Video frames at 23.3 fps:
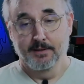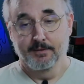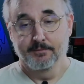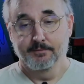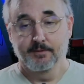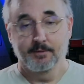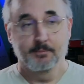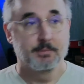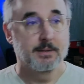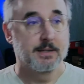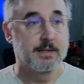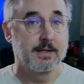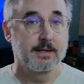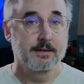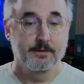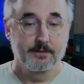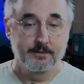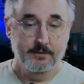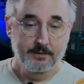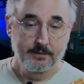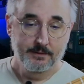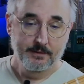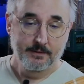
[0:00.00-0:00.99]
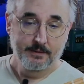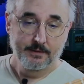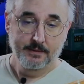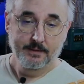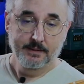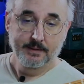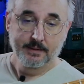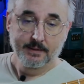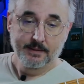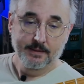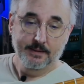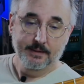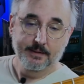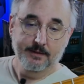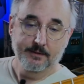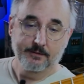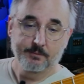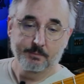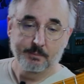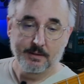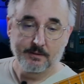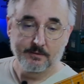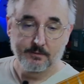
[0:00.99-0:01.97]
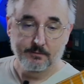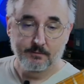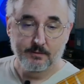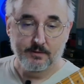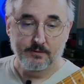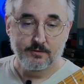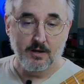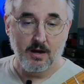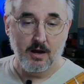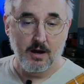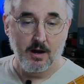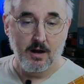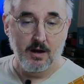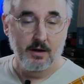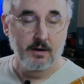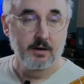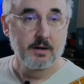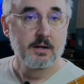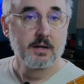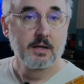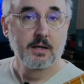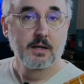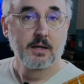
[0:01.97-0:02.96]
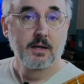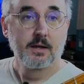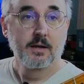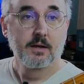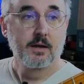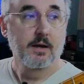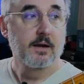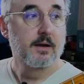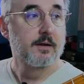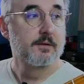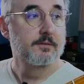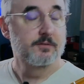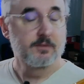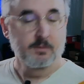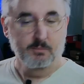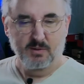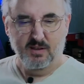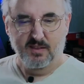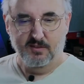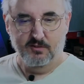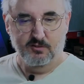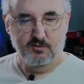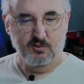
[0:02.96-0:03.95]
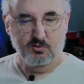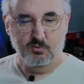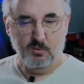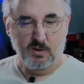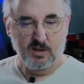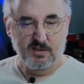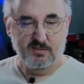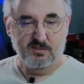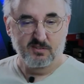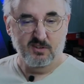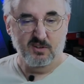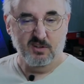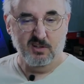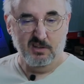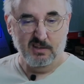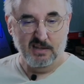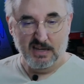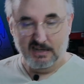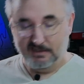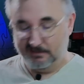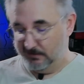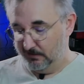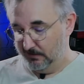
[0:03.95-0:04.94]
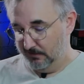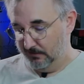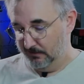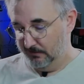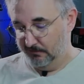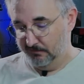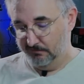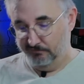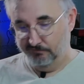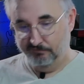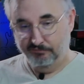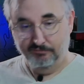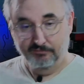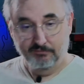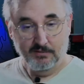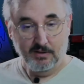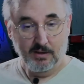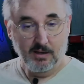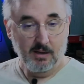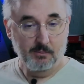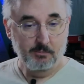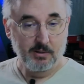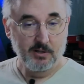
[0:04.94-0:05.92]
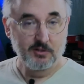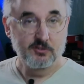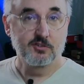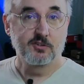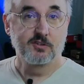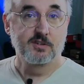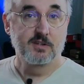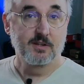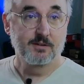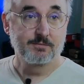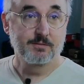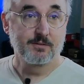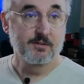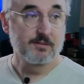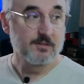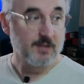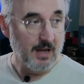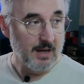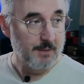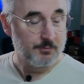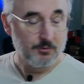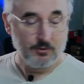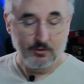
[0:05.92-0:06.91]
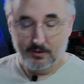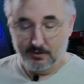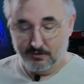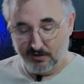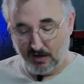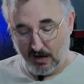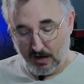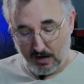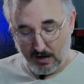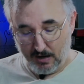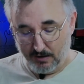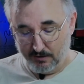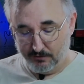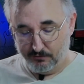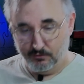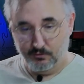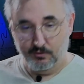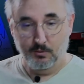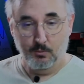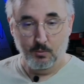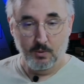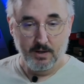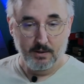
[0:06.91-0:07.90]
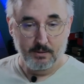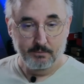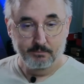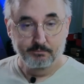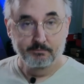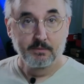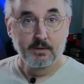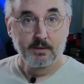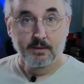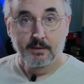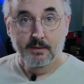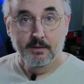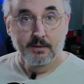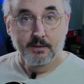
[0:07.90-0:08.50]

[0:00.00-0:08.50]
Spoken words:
for a beginner, inexpensive guitar, somebody that just wants to collect a bunch of different types of guitars, or you want to